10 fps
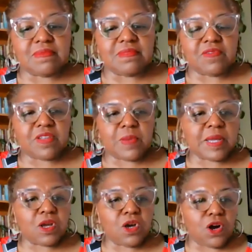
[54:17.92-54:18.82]

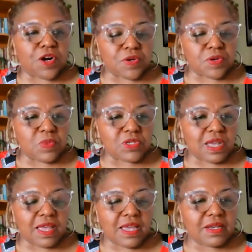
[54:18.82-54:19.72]
developing a garden, which
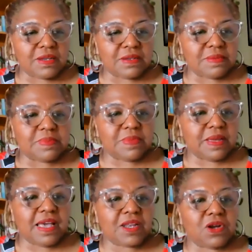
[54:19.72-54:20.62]
I hadn't
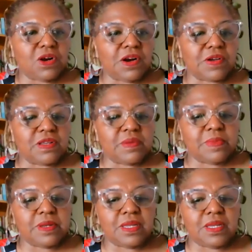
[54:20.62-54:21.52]
had a garden in
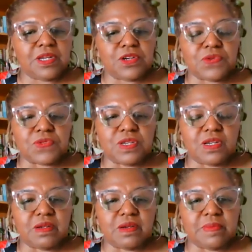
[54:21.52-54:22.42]
many years.
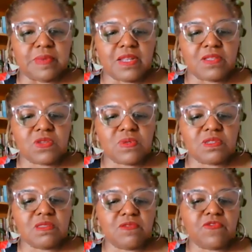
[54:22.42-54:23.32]
And it's
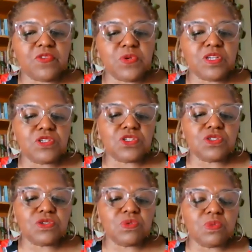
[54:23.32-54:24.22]
in the food
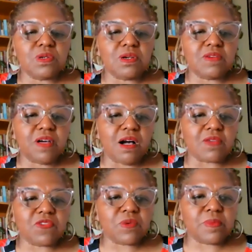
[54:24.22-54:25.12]
issue of the
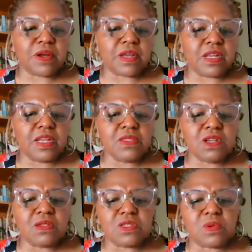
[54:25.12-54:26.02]
Oxford American, and it's
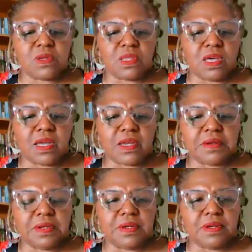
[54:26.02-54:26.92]
also
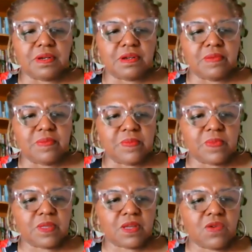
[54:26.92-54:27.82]
online,
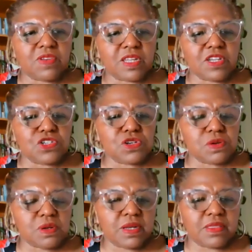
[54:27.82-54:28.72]
COVID
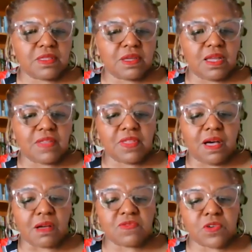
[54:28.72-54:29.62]
Kitchen at the
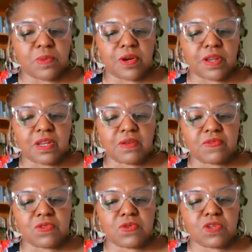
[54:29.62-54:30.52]
Oxford American.
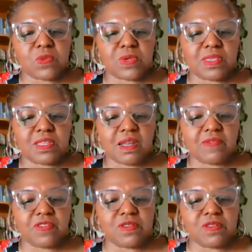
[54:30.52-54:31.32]
So you can read that if you